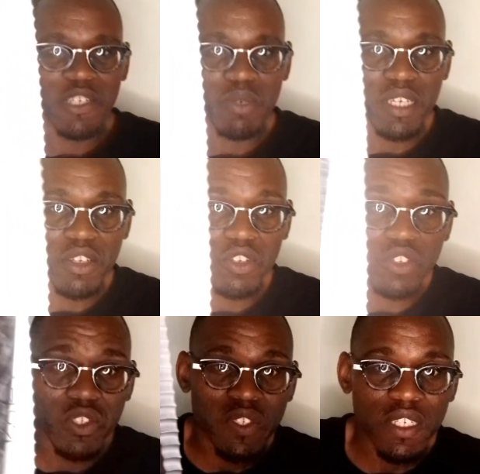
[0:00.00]
as we can
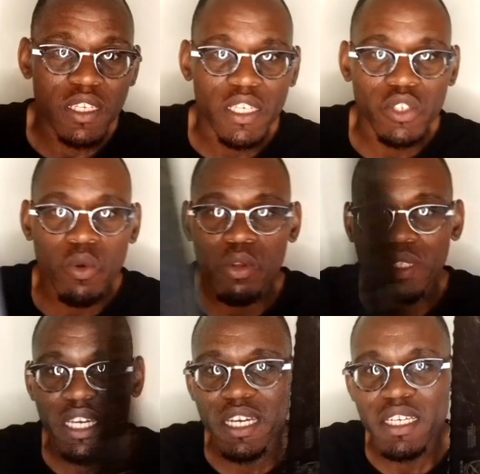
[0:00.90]
see, it's
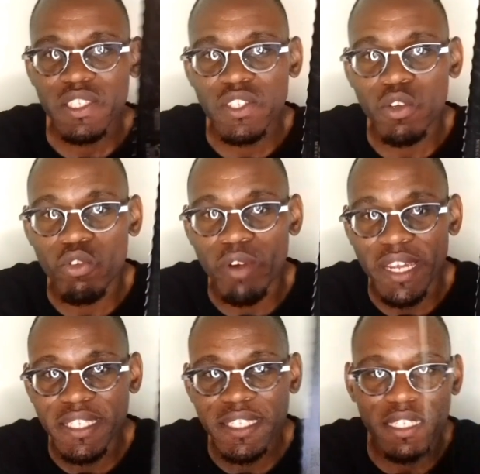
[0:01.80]
called a
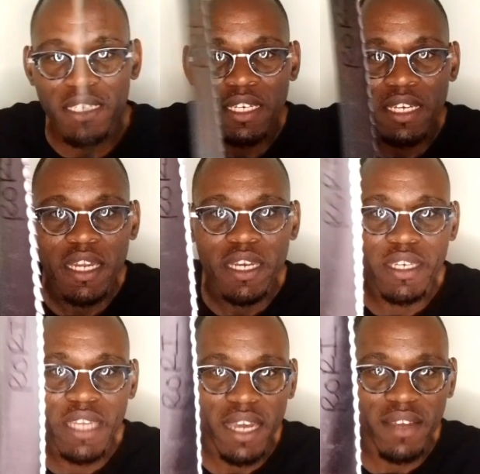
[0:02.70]
serrated
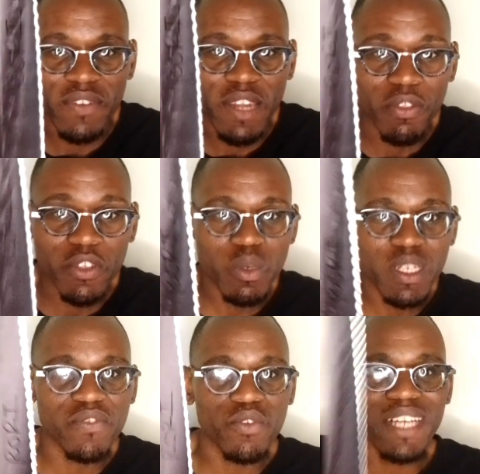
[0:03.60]
knife. Now this
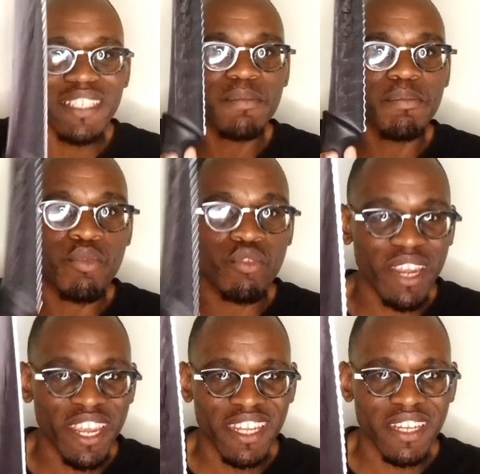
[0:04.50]
one is for cutting
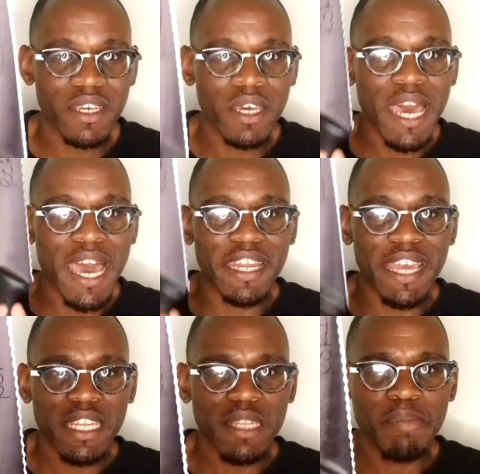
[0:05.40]
bread and
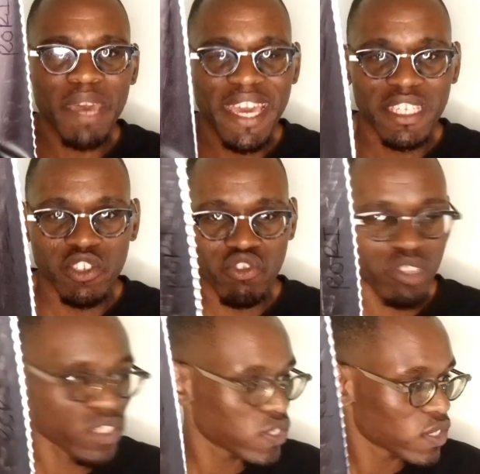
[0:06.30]
any
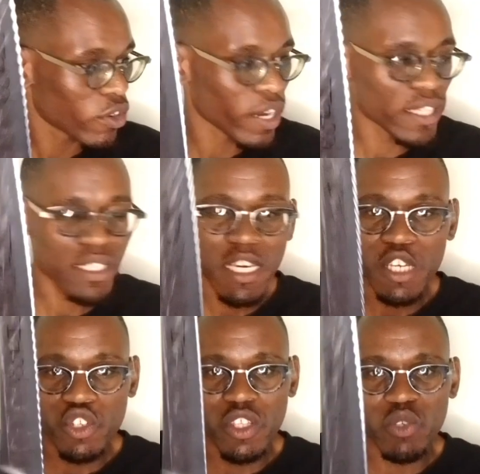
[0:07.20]
pastries. Alright,
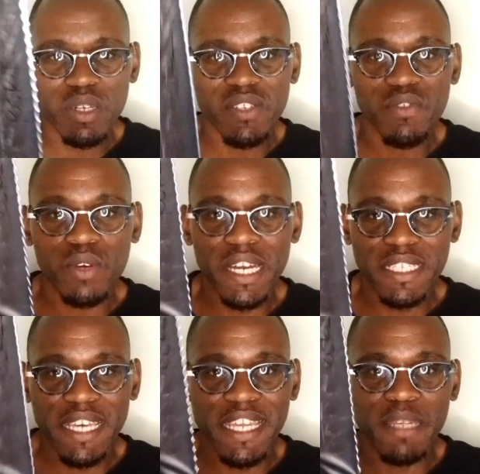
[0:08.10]
so this one is for
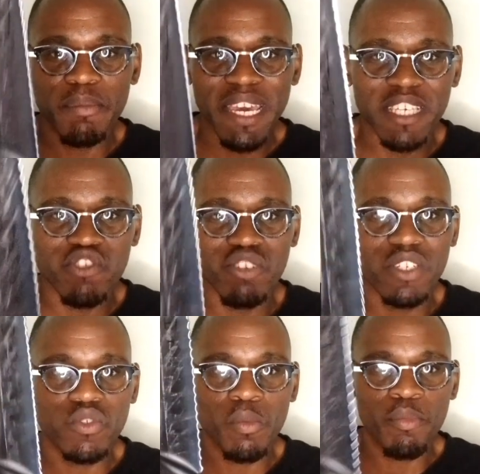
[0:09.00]
cutting any
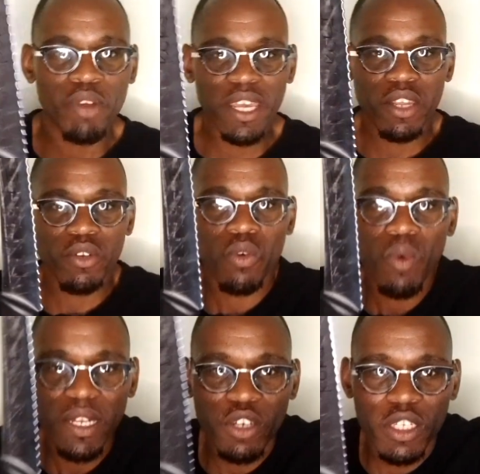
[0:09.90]
pastries or bread
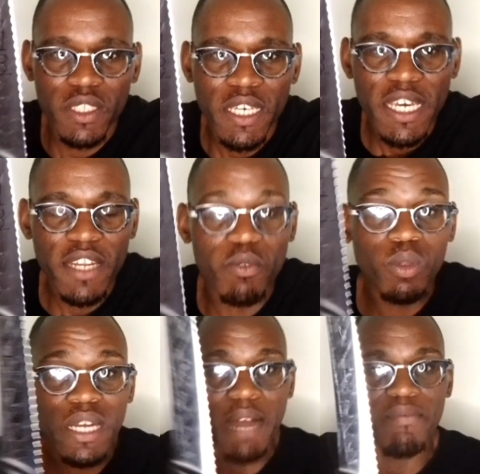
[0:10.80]
or whatnot. It
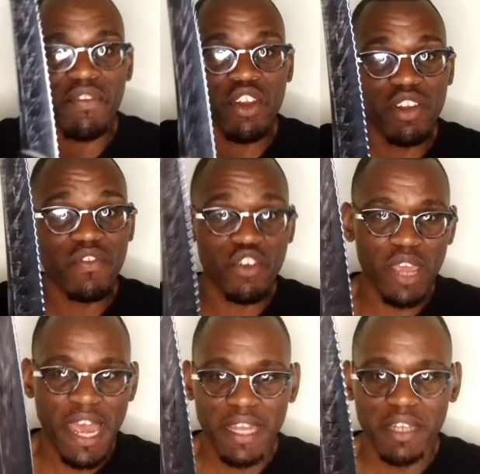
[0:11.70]
will come very
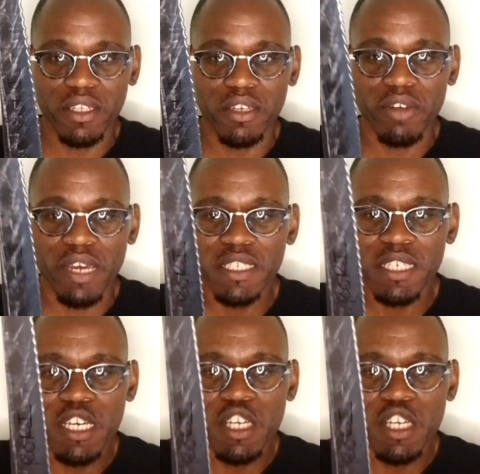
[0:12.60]
handy. Alright,